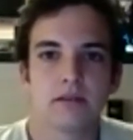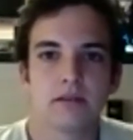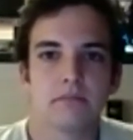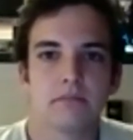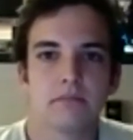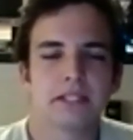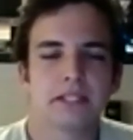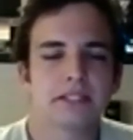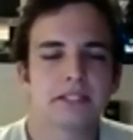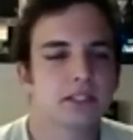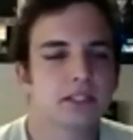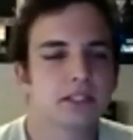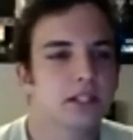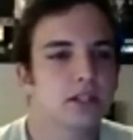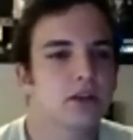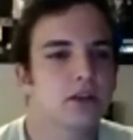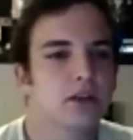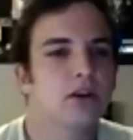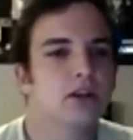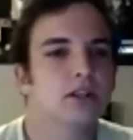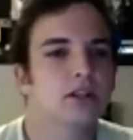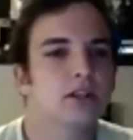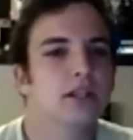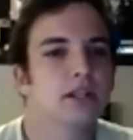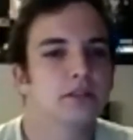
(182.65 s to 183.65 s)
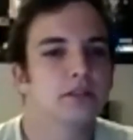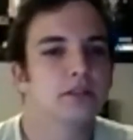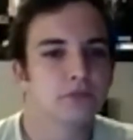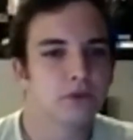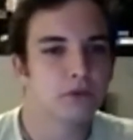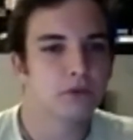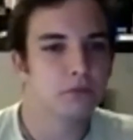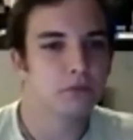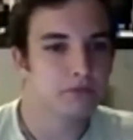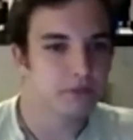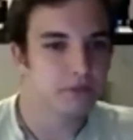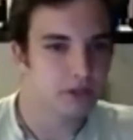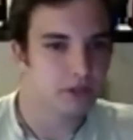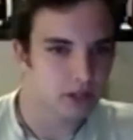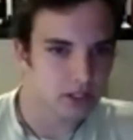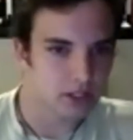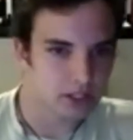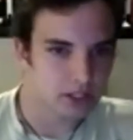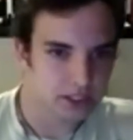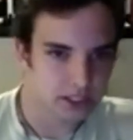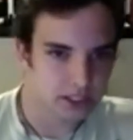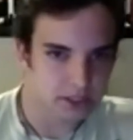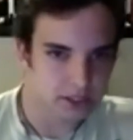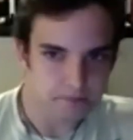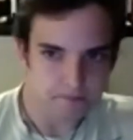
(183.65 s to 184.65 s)
basically an online form of
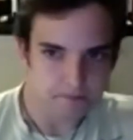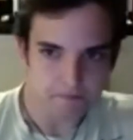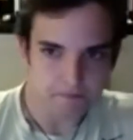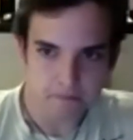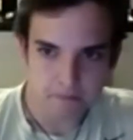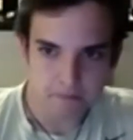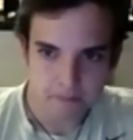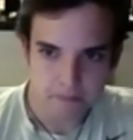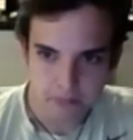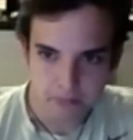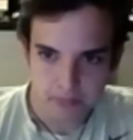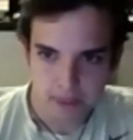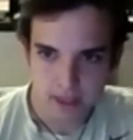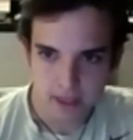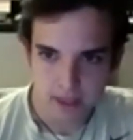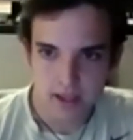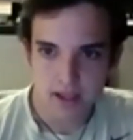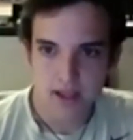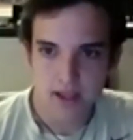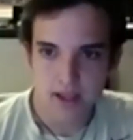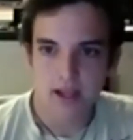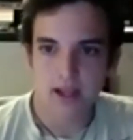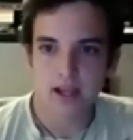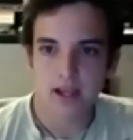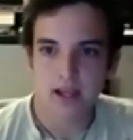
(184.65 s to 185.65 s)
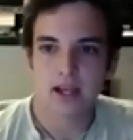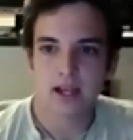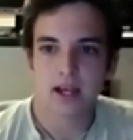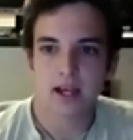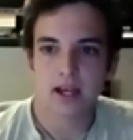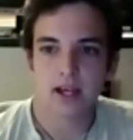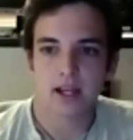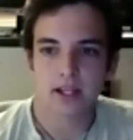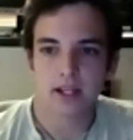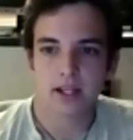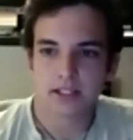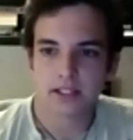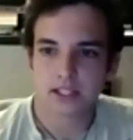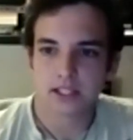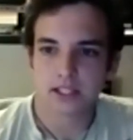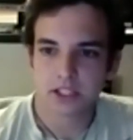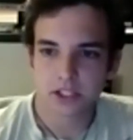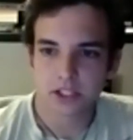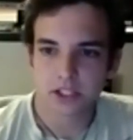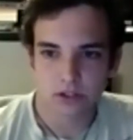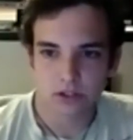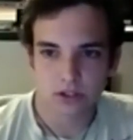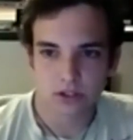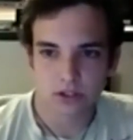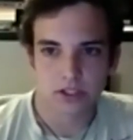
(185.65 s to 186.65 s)
currency and a
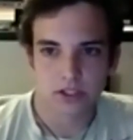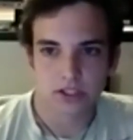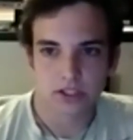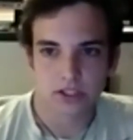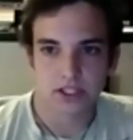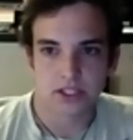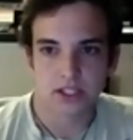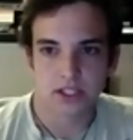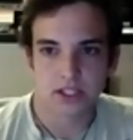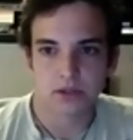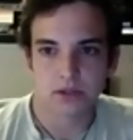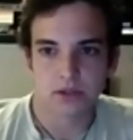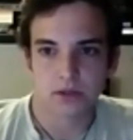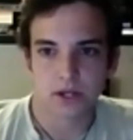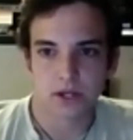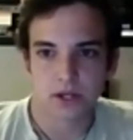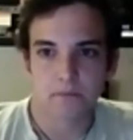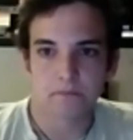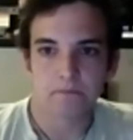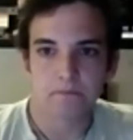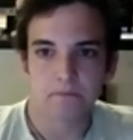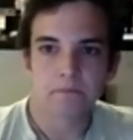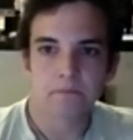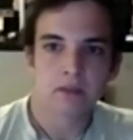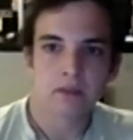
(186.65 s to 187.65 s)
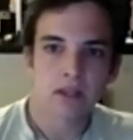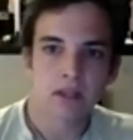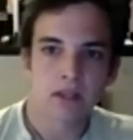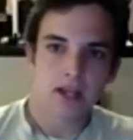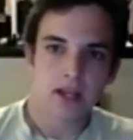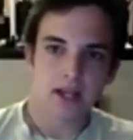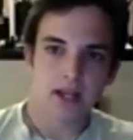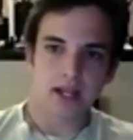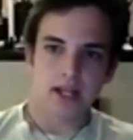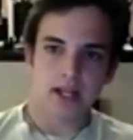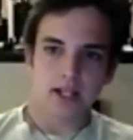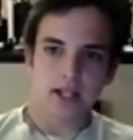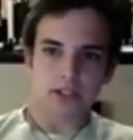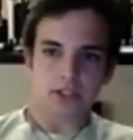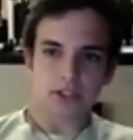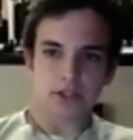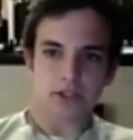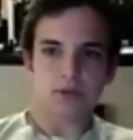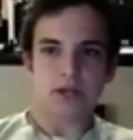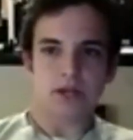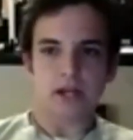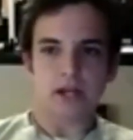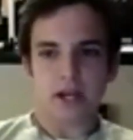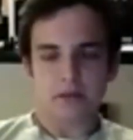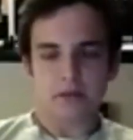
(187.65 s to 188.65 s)
digital currency in a way. And so
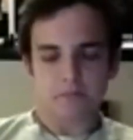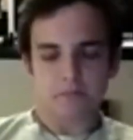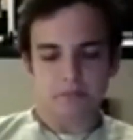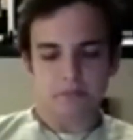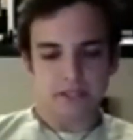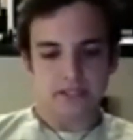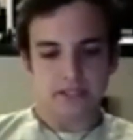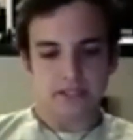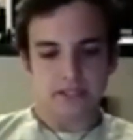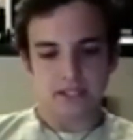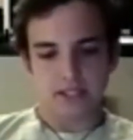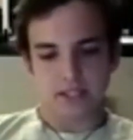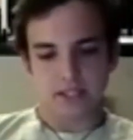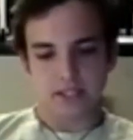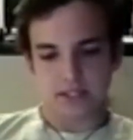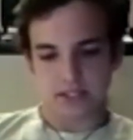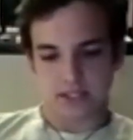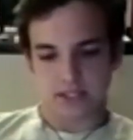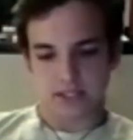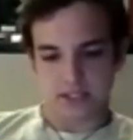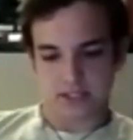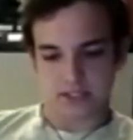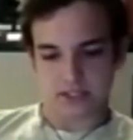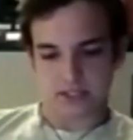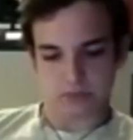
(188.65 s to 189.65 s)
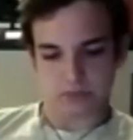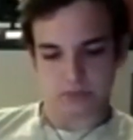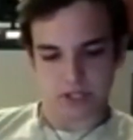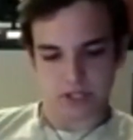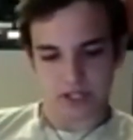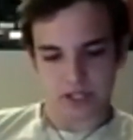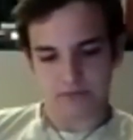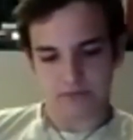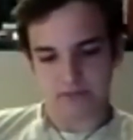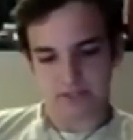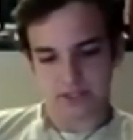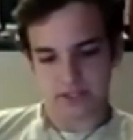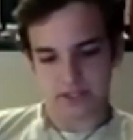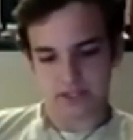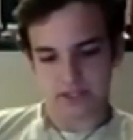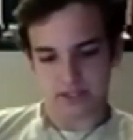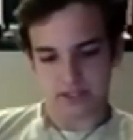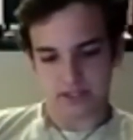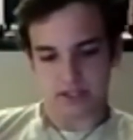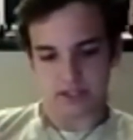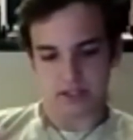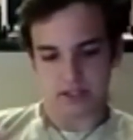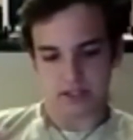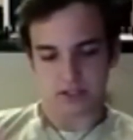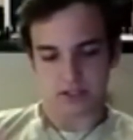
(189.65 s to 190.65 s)
what happens is we have this
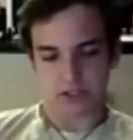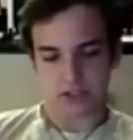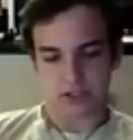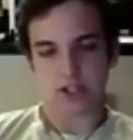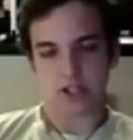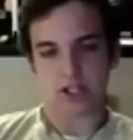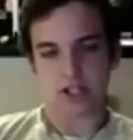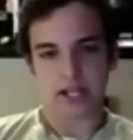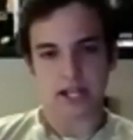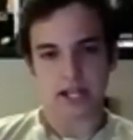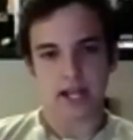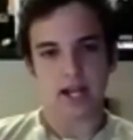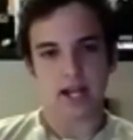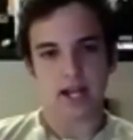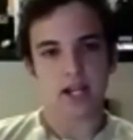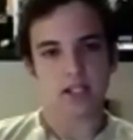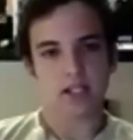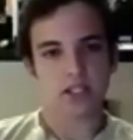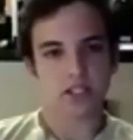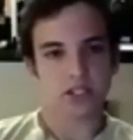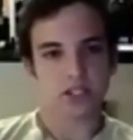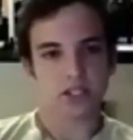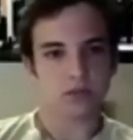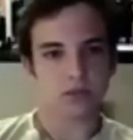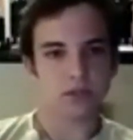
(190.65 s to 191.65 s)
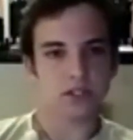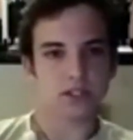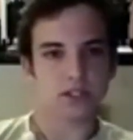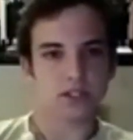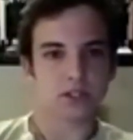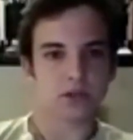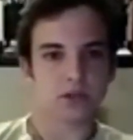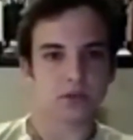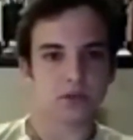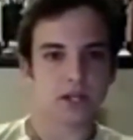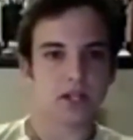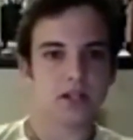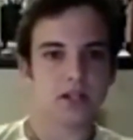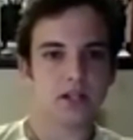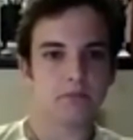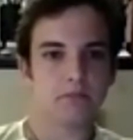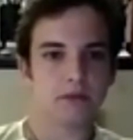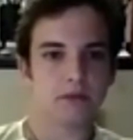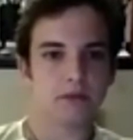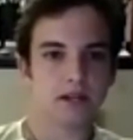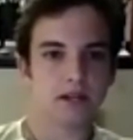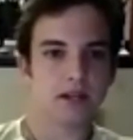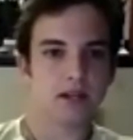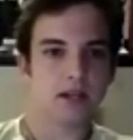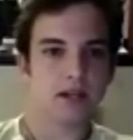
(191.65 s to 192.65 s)
electronic cash that was created
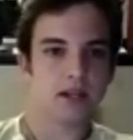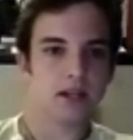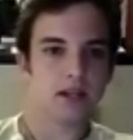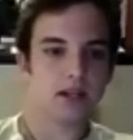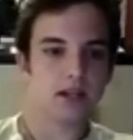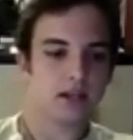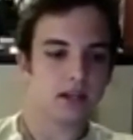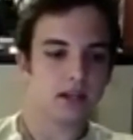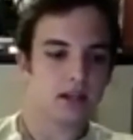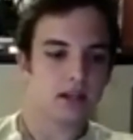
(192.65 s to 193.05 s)
by